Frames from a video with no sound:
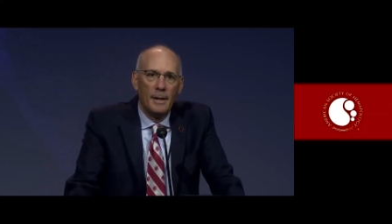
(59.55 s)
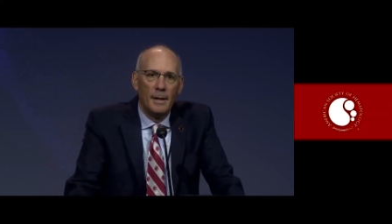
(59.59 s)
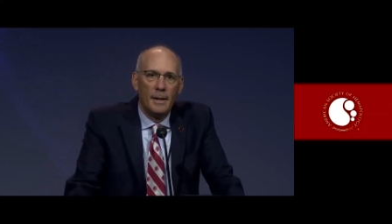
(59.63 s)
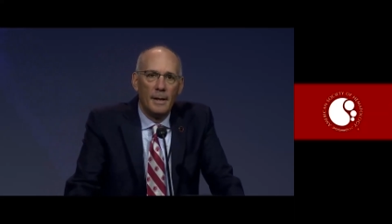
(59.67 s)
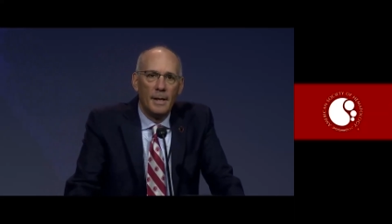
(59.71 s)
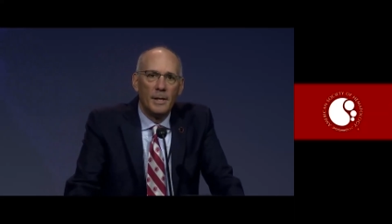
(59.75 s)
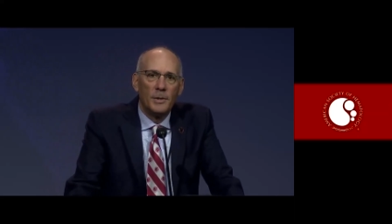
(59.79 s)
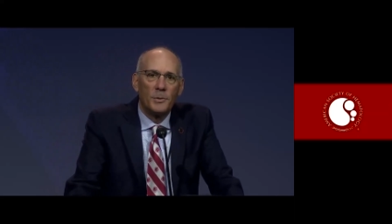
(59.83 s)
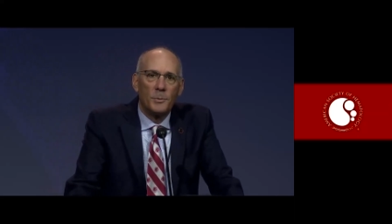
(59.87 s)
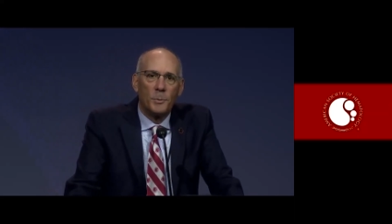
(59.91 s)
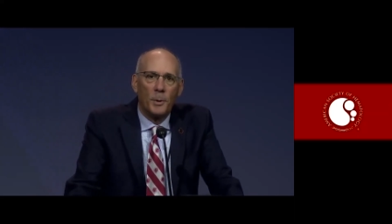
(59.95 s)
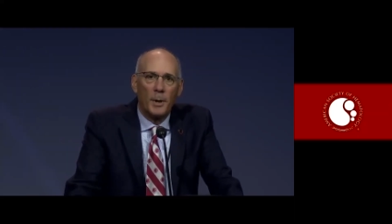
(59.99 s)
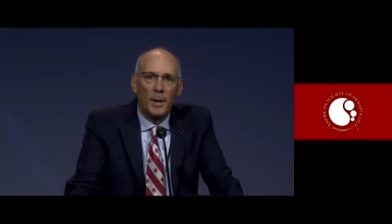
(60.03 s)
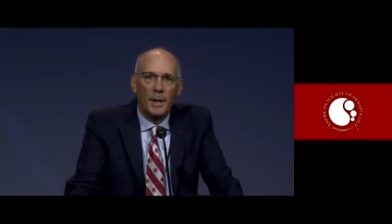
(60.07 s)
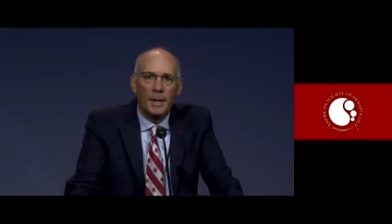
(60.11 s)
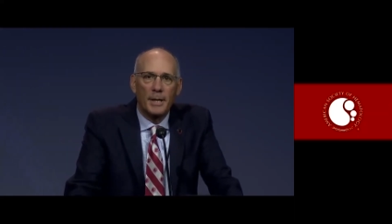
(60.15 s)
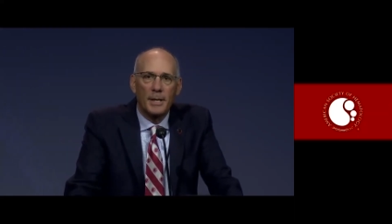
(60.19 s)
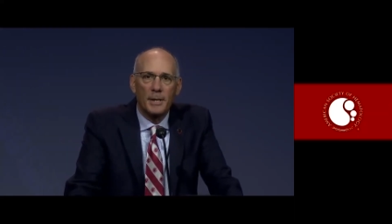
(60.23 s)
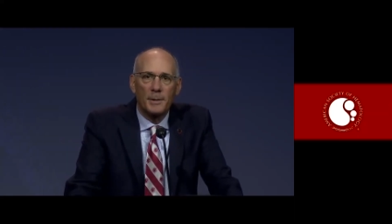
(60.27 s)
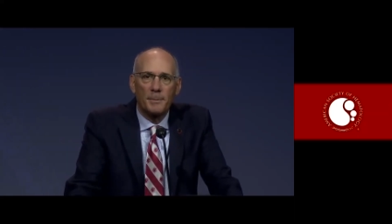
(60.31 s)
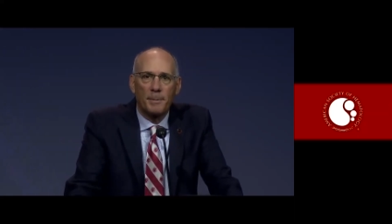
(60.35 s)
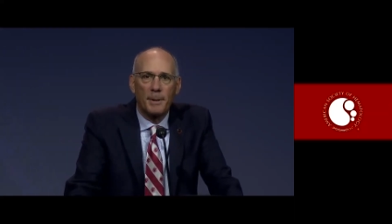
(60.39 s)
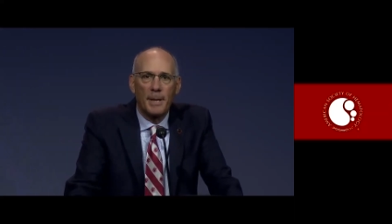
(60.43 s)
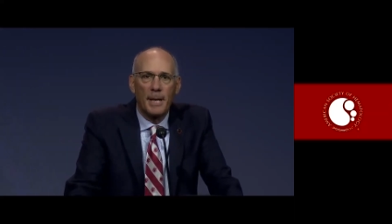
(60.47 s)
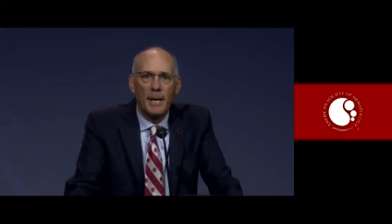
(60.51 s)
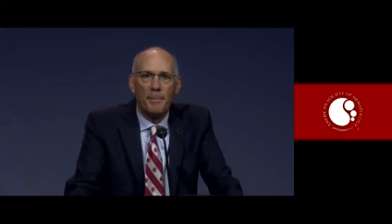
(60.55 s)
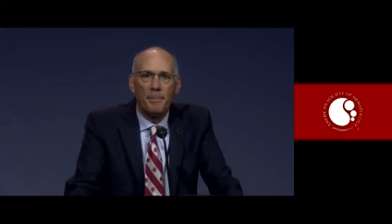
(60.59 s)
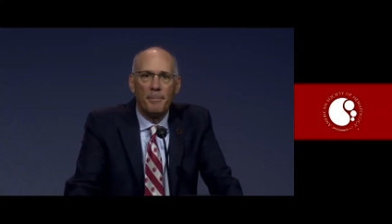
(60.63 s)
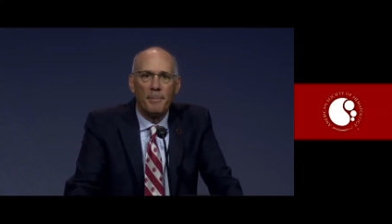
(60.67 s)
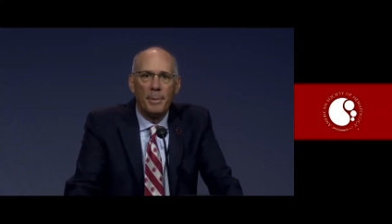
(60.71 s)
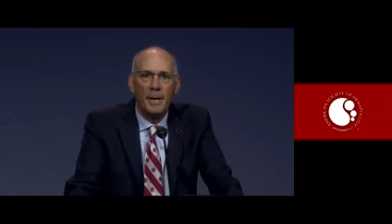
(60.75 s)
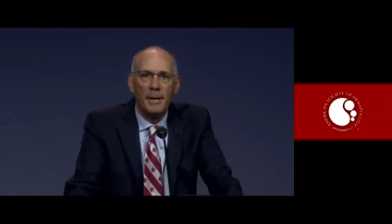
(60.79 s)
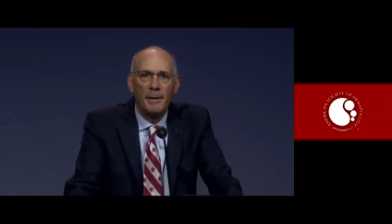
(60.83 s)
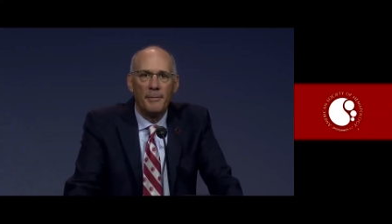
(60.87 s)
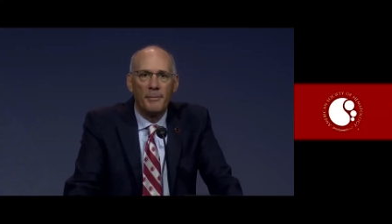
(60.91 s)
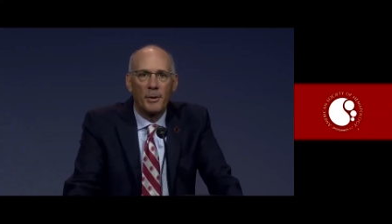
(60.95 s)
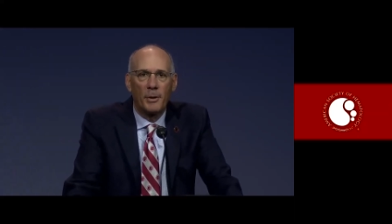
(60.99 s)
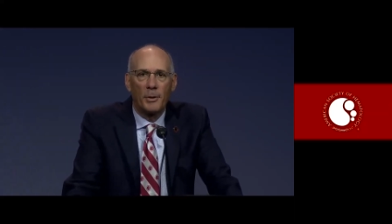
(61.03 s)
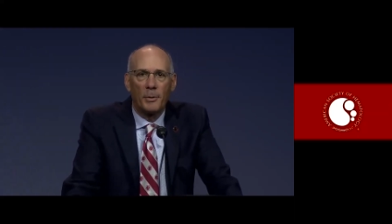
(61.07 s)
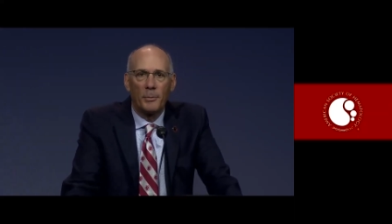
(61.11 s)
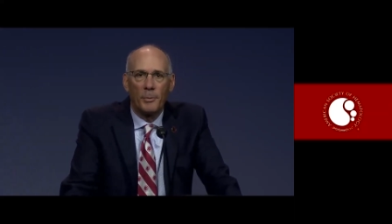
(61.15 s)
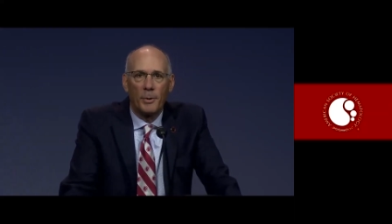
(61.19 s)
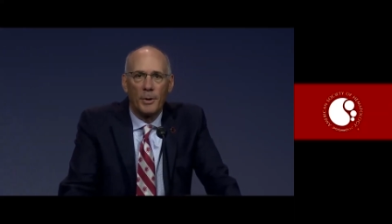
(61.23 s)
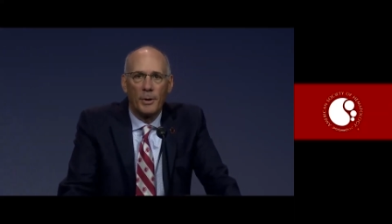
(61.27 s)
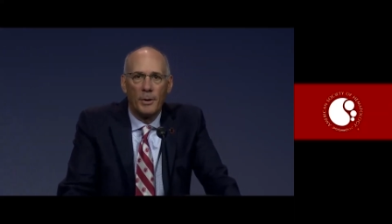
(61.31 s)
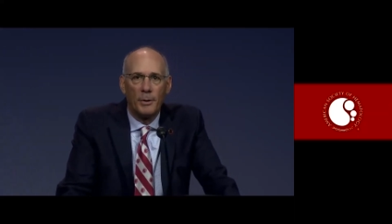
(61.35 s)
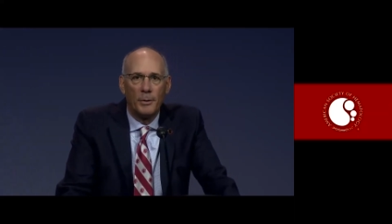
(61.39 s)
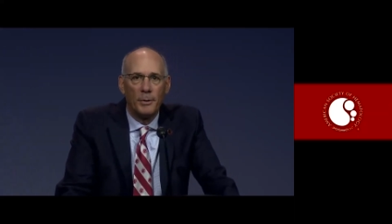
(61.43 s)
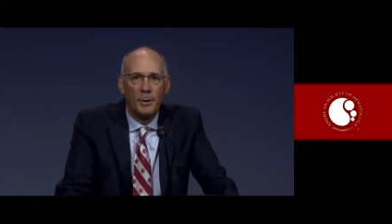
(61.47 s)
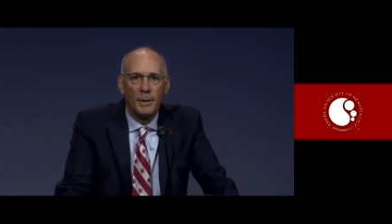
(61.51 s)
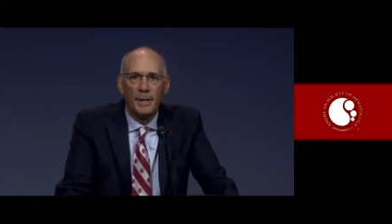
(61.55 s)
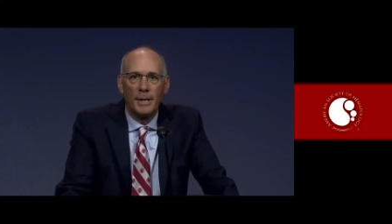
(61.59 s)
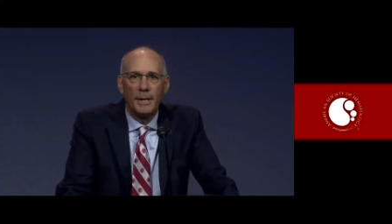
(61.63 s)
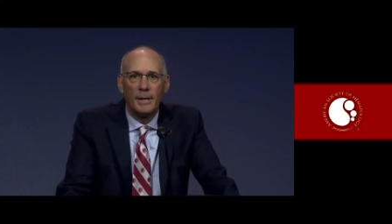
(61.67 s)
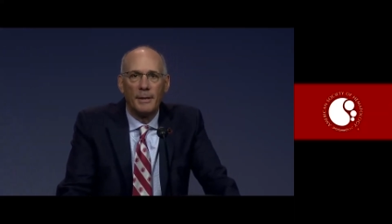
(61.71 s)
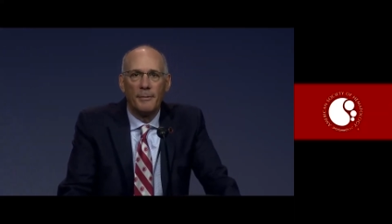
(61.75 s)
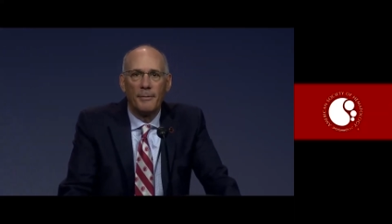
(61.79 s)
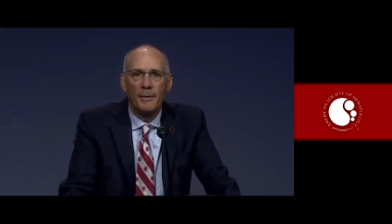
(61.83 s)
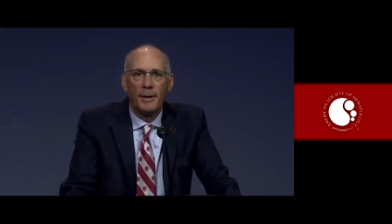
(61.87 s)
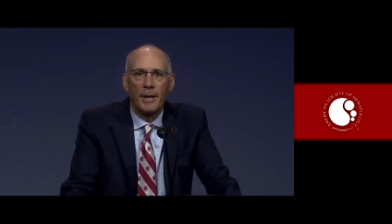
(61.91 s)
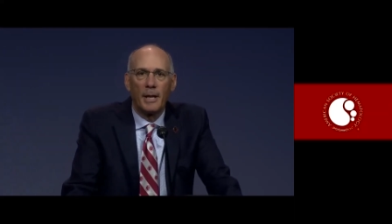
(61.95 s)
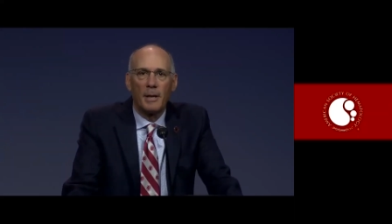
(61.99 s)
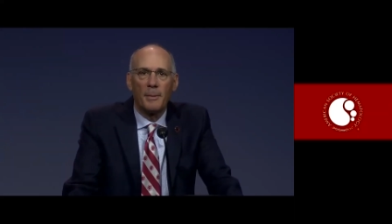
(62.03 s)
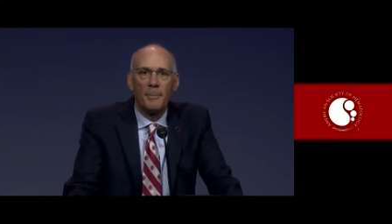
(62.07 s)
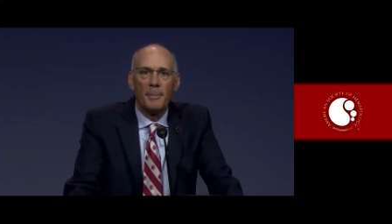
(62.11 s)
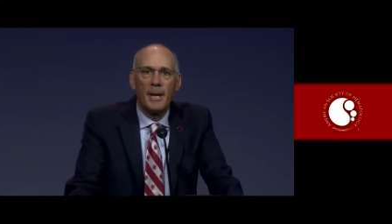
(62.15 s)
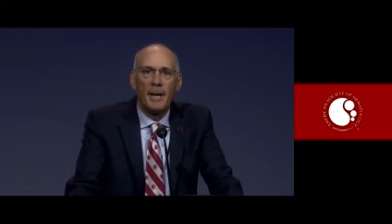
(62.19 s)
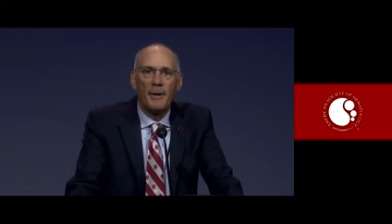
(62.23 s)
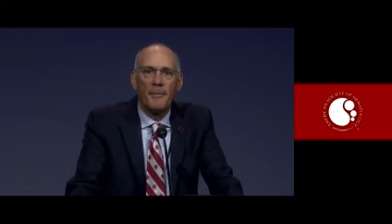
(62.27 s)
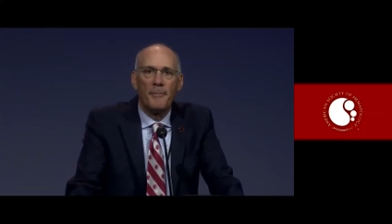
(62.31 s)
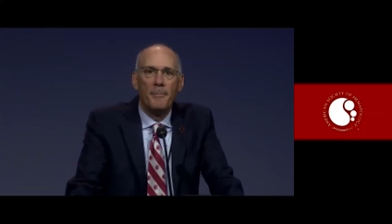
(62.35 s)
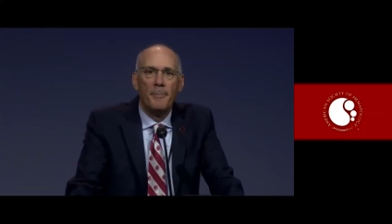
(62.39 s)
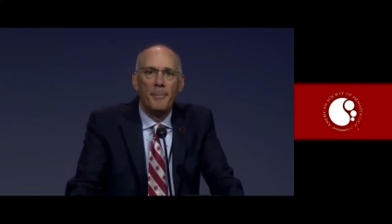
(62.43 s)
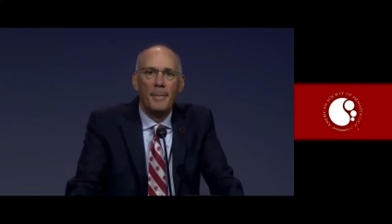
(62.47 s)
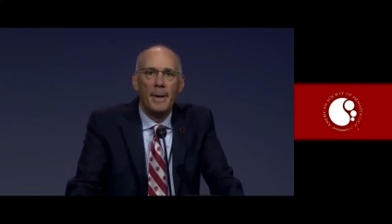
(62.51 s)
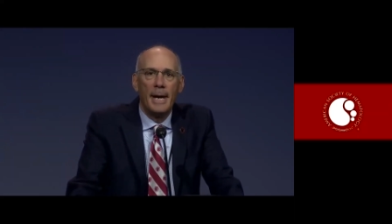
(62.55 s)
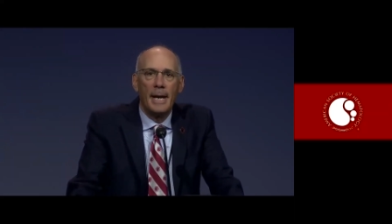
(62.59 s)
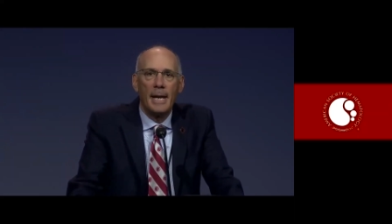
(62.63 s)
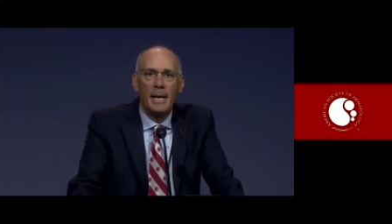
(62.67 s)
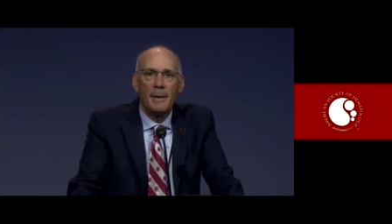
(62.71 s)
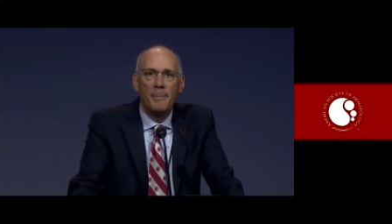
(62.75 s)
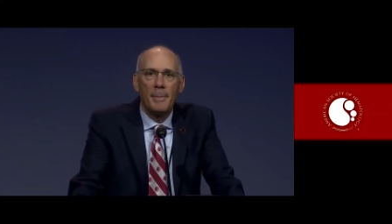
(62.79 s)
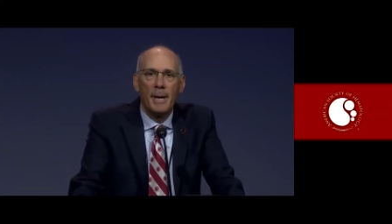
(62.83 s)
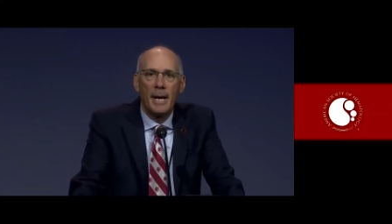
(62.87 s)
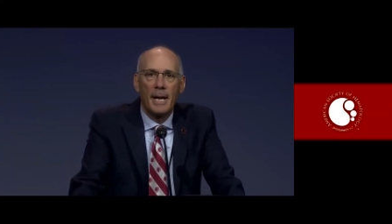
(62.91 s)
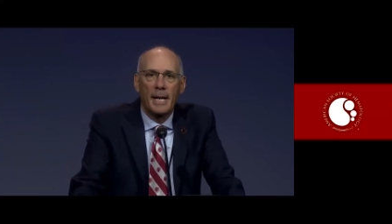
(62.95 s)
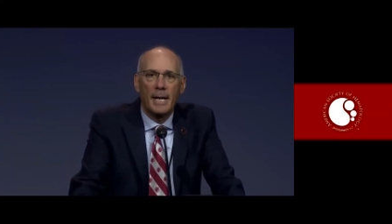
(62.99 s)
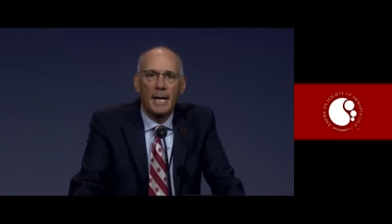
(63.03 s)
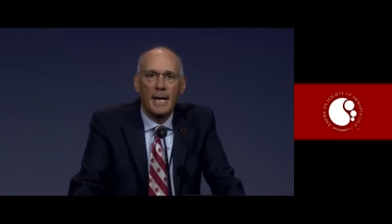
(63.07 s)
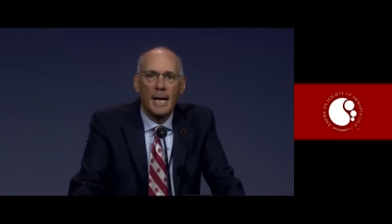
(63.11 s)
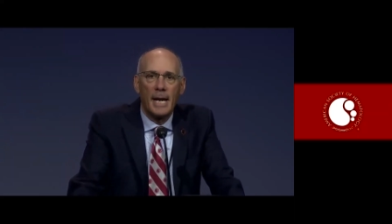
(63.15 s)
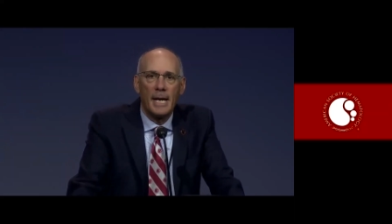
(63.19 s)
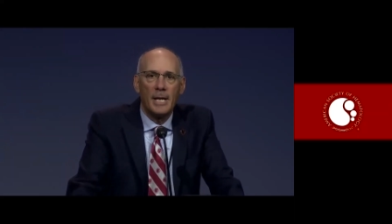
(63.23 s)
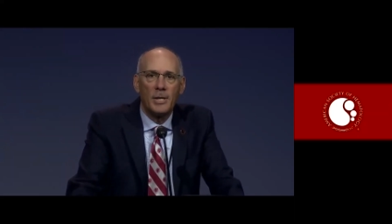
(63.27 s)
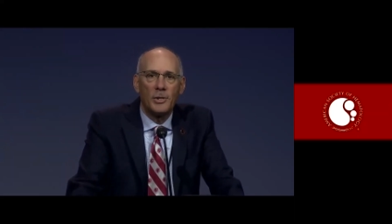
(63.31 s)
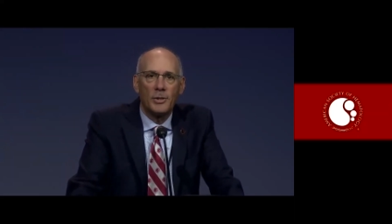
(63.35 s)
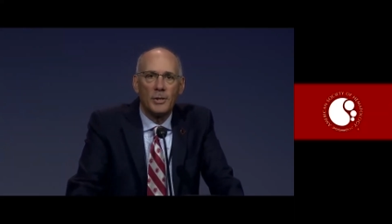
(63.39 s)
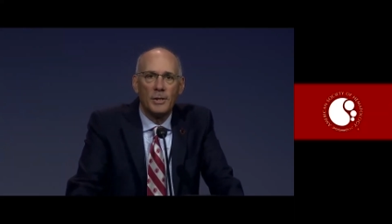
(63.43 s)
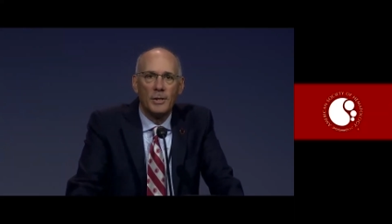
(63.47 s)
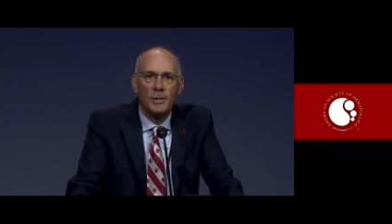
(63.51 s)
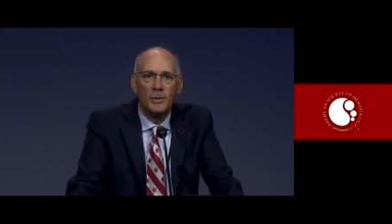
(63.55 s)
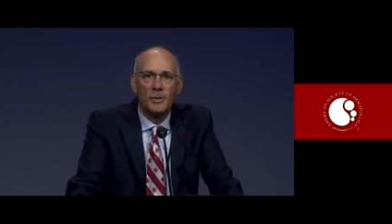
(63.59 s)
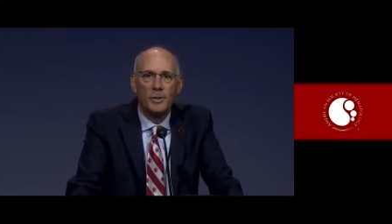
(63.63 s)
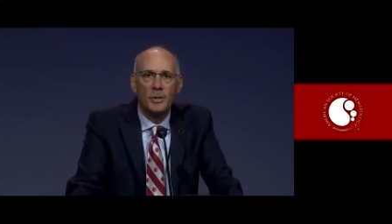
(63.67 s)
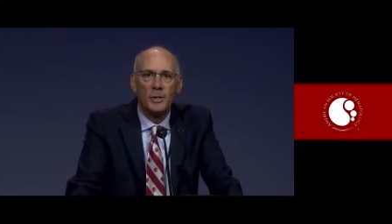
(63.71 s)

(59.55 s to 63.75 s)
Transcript: His work has played a pivotal role in the development of many medications